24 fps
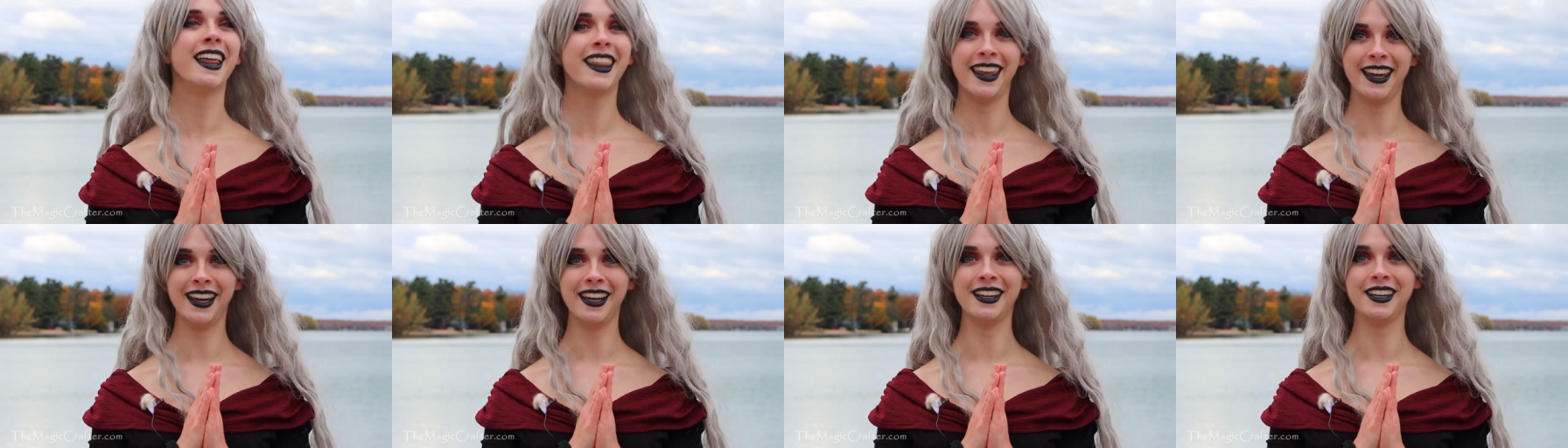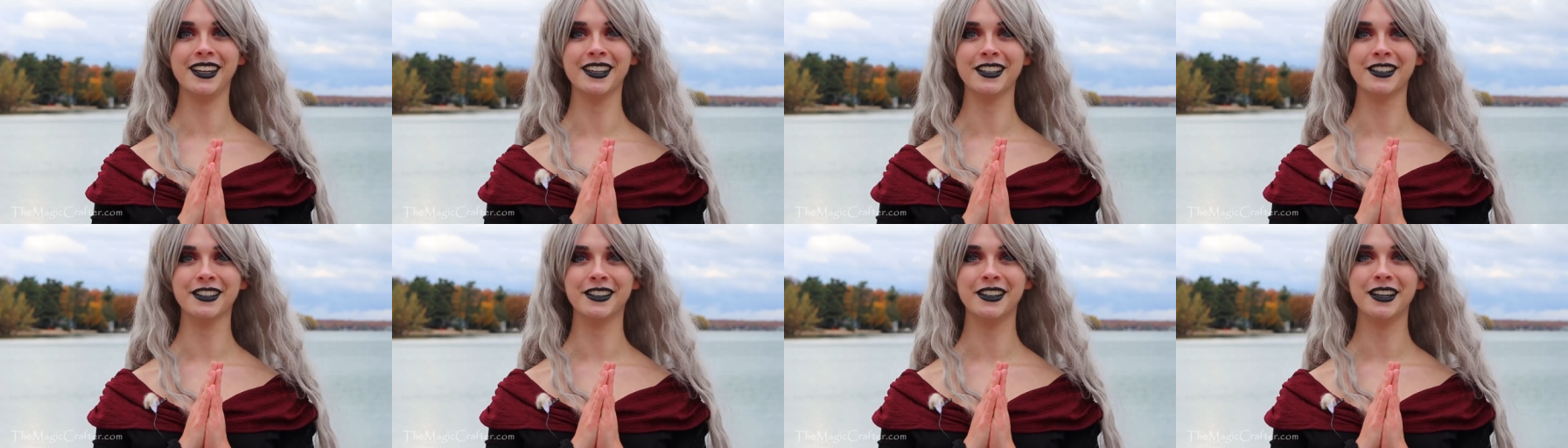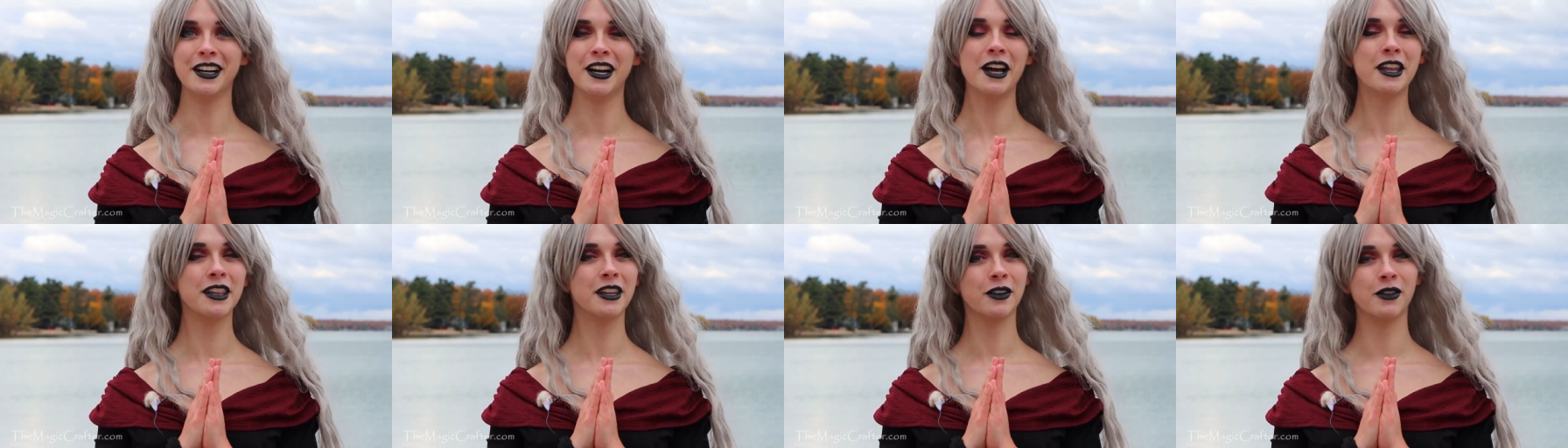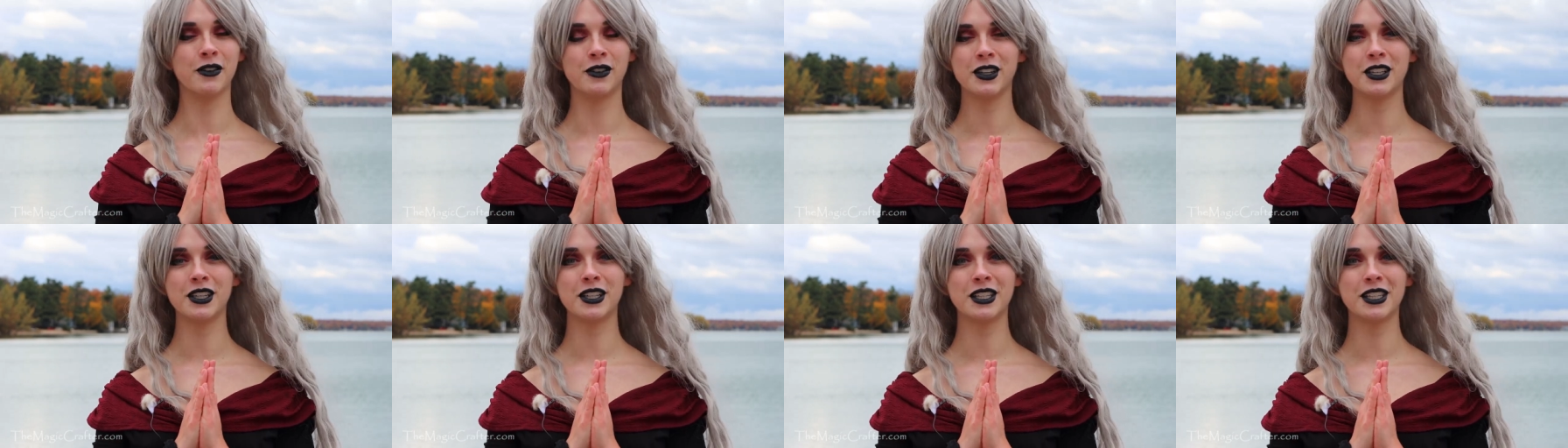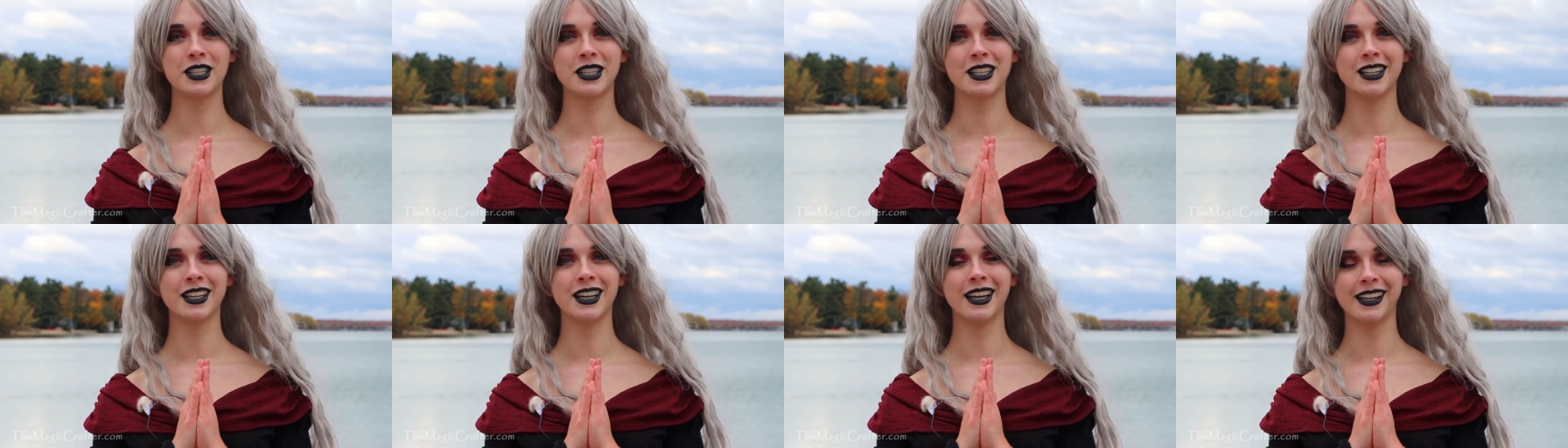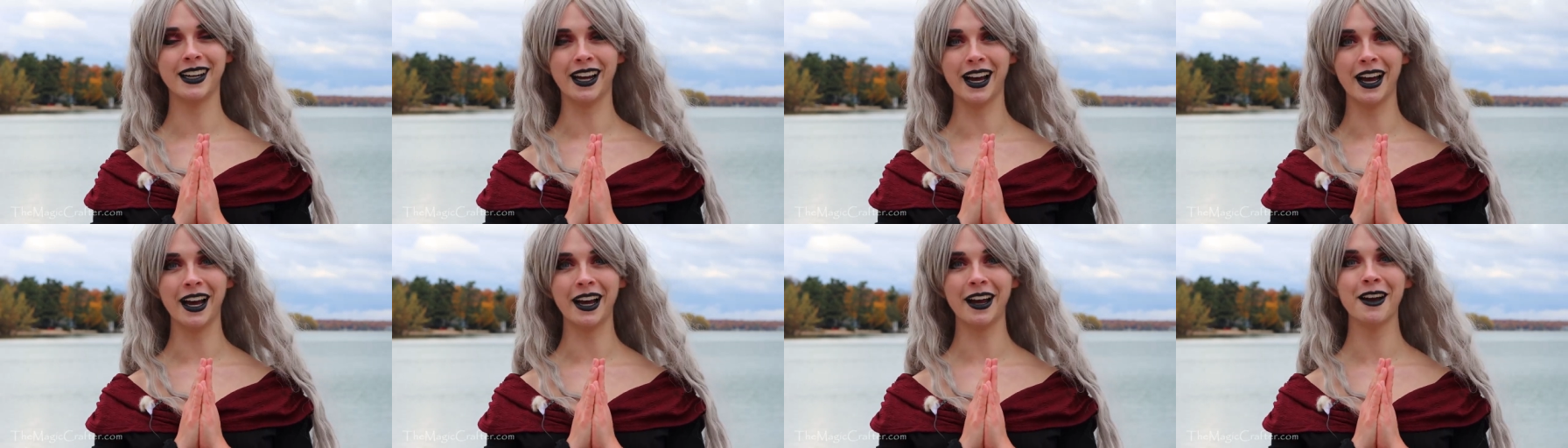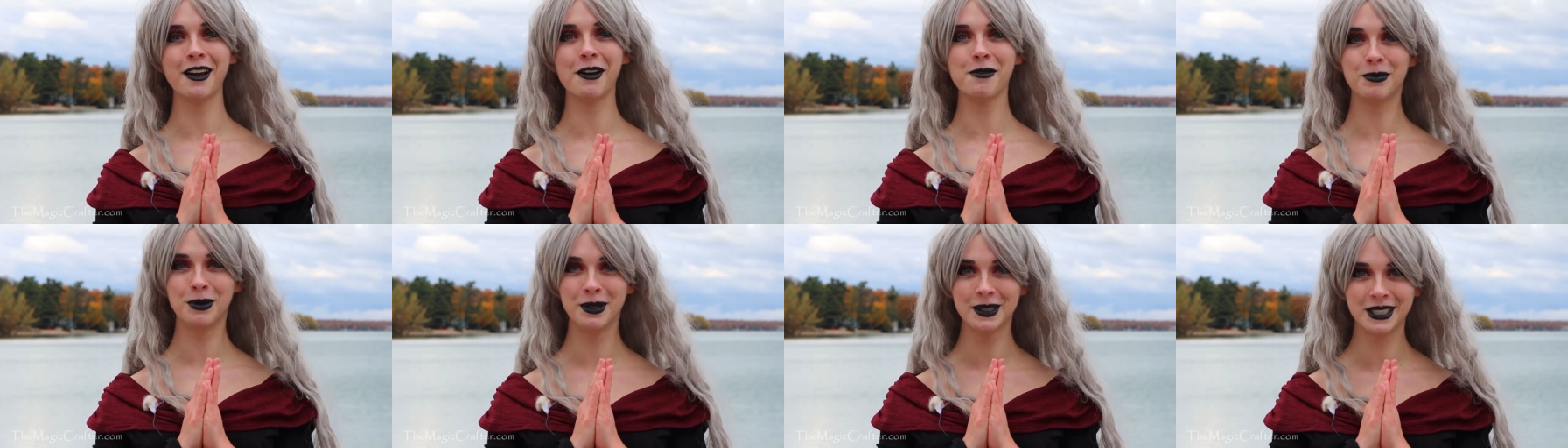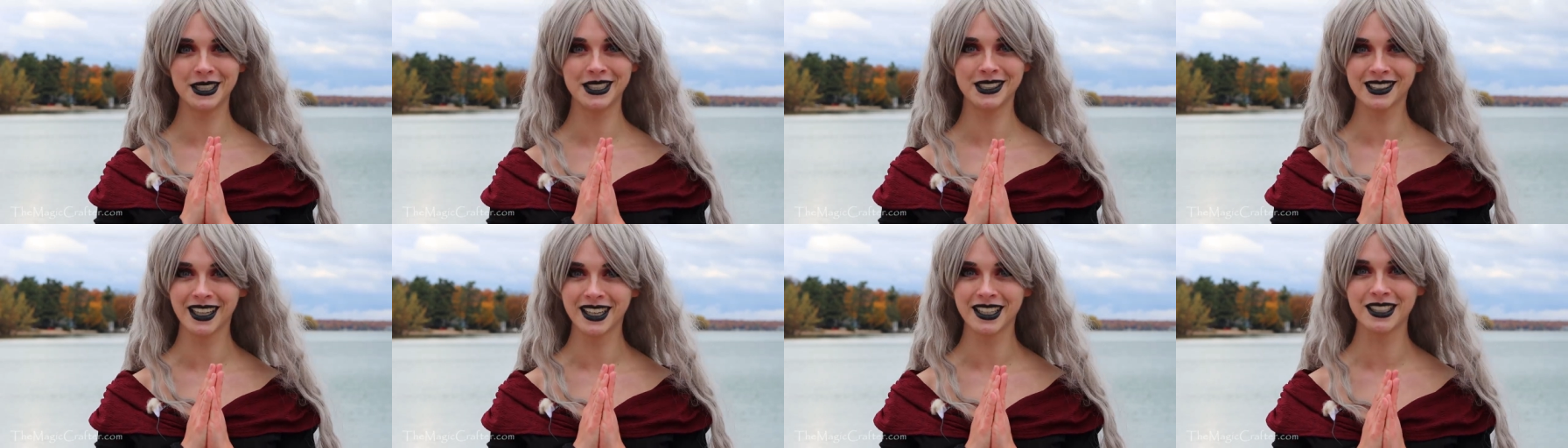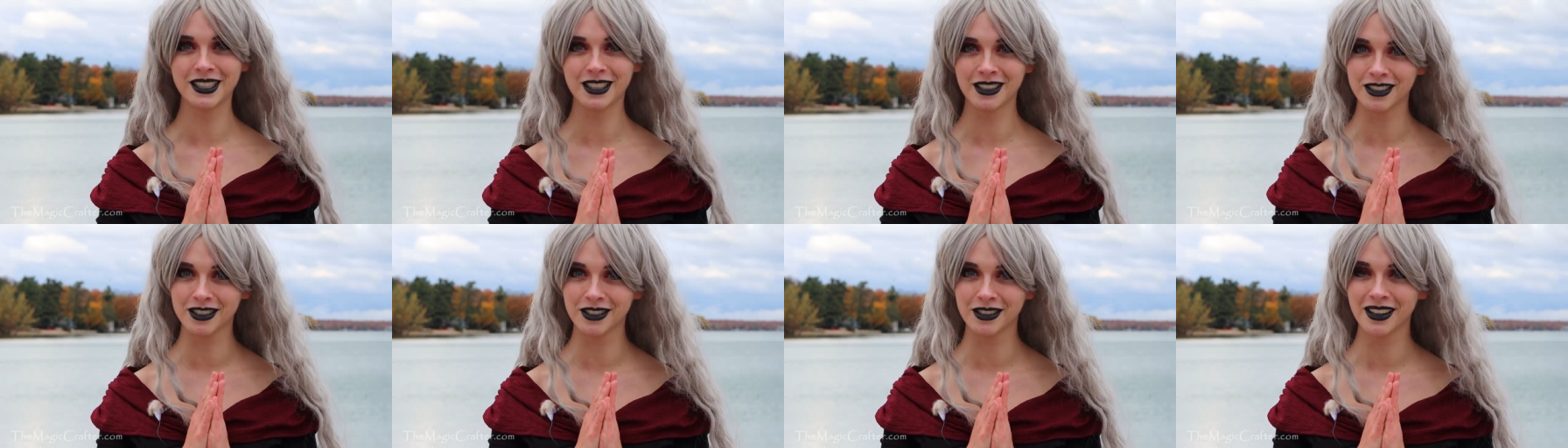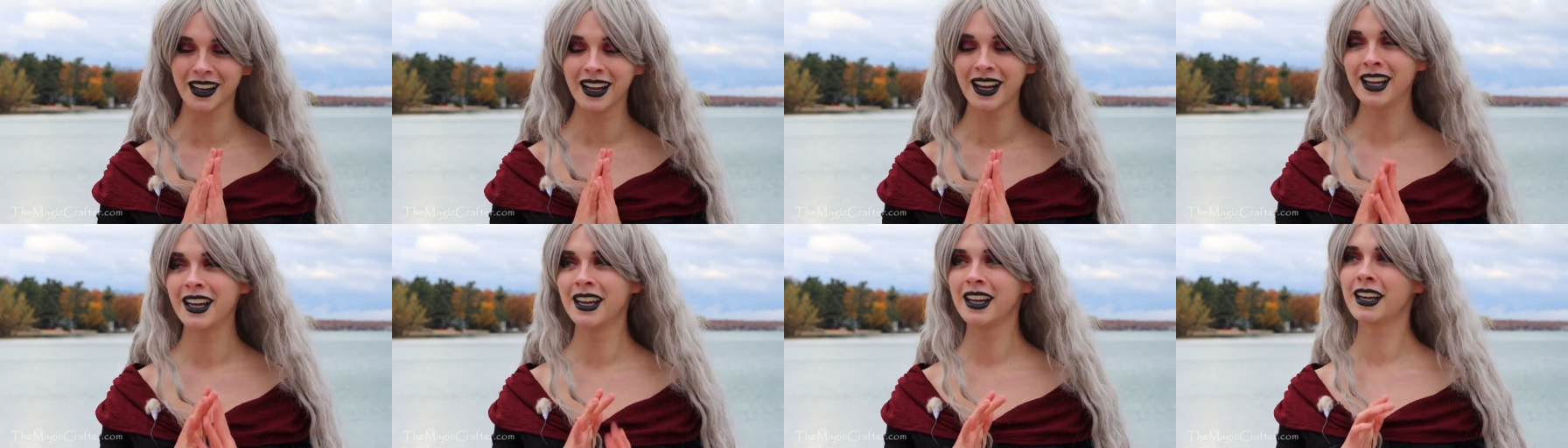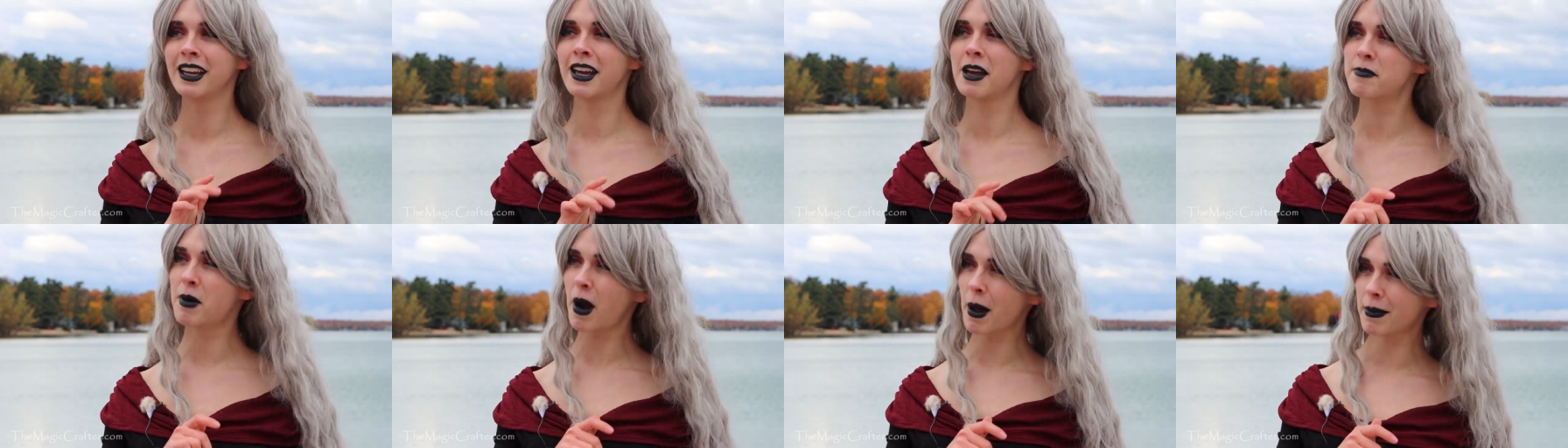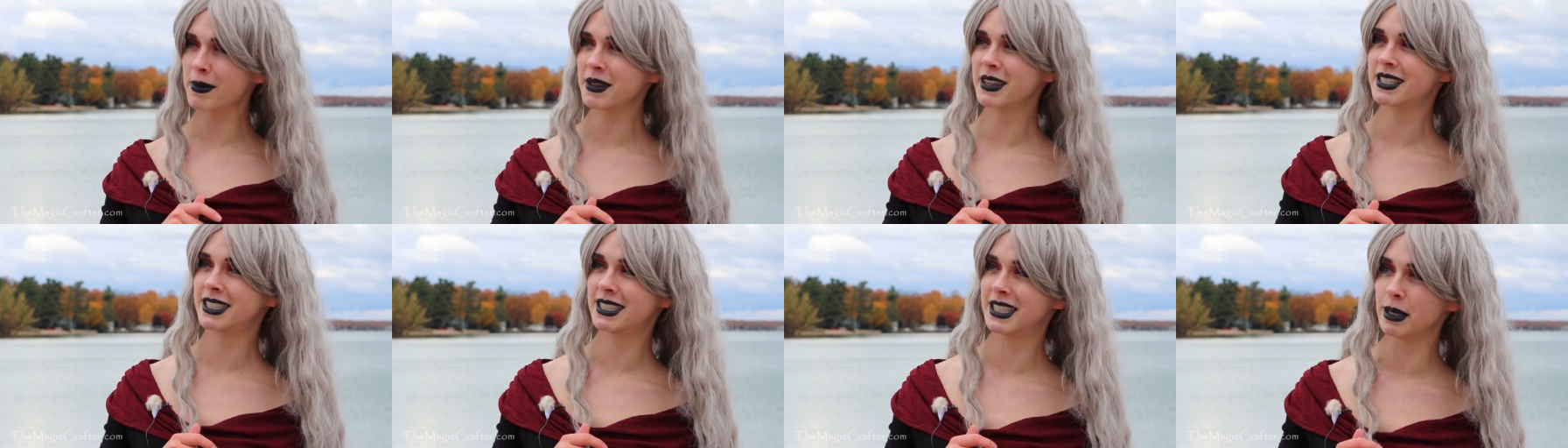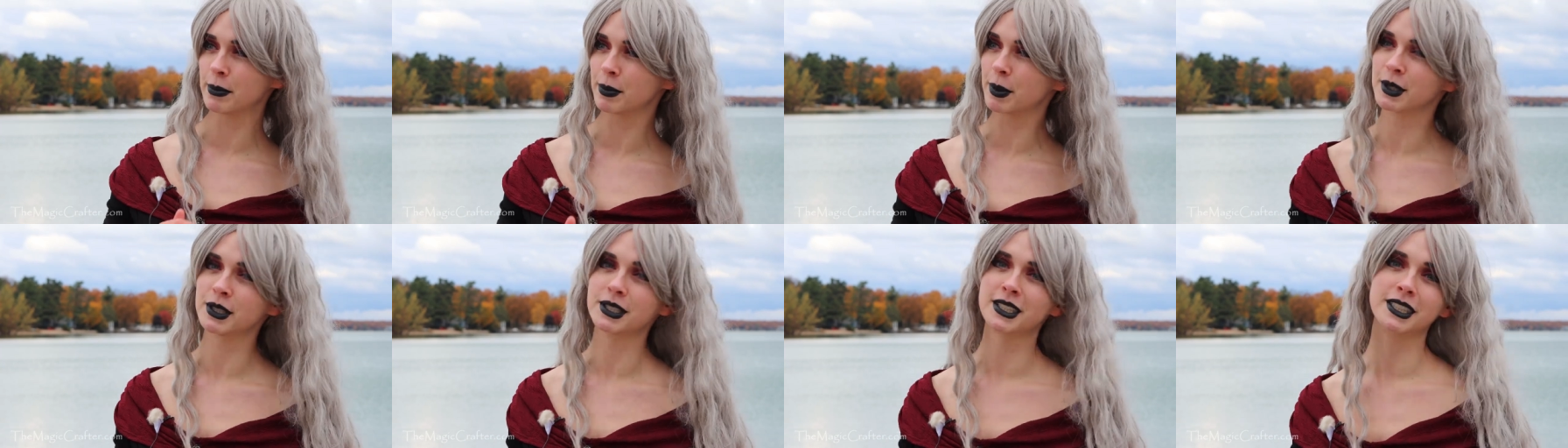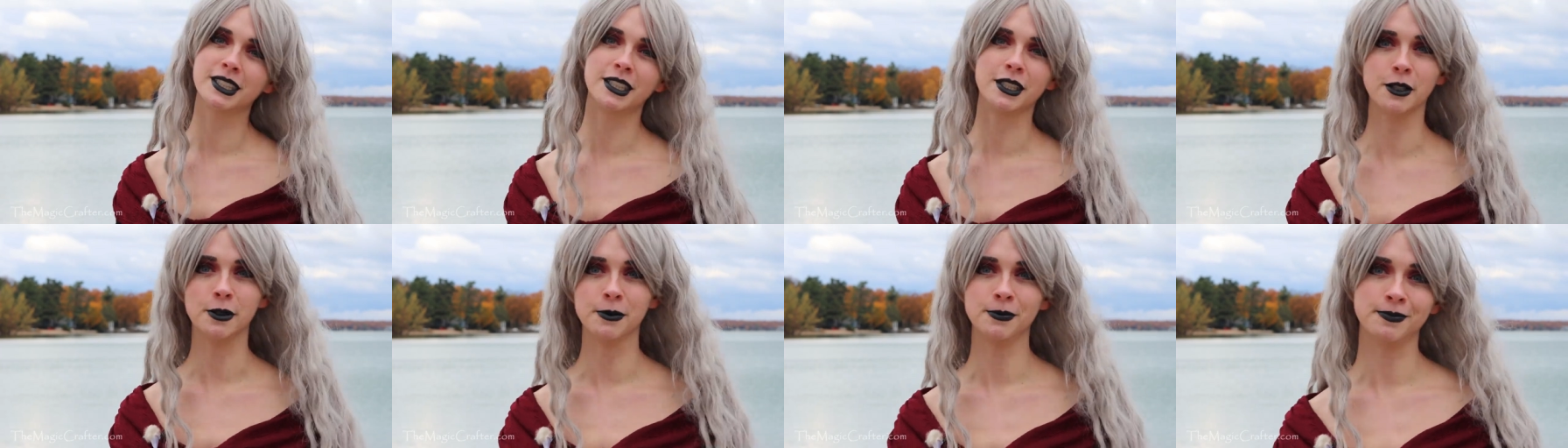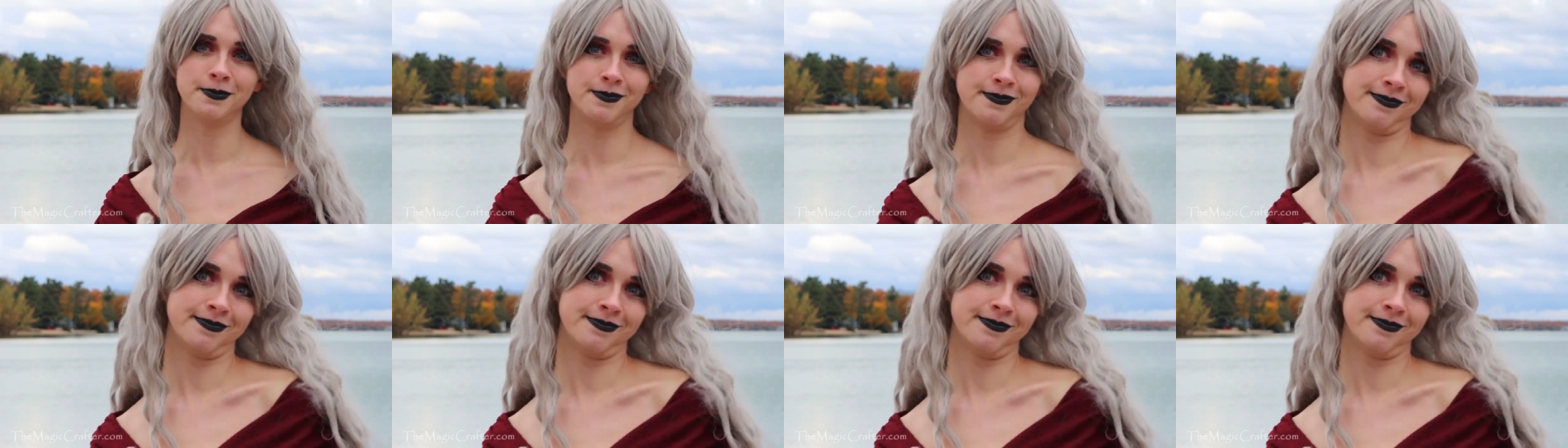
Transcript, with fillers: Thank you. The fish and I appreciate you and probably the seabirds too.